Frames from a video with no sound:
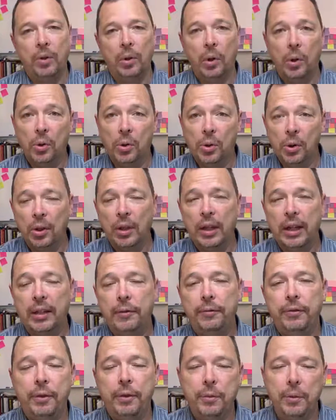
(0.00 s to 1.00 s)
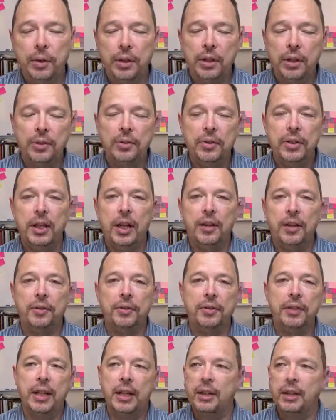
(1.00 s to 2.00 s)
Or if you want to use the other
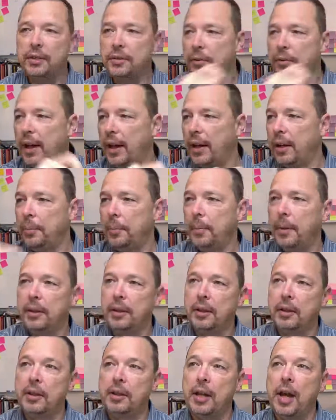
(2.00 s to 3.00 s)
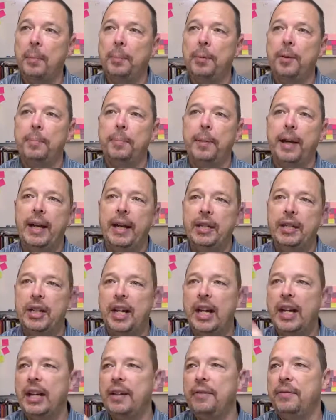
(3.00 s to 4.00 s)
sentence right up at the top of the page,
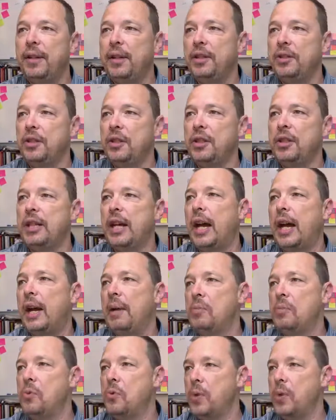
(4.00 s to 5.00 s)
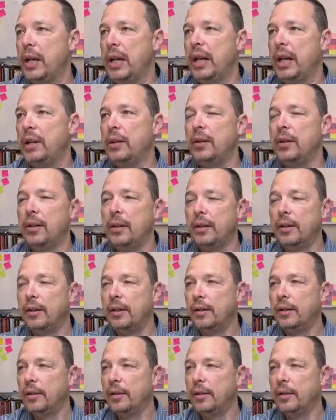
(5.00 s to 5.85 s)
I envision a time when,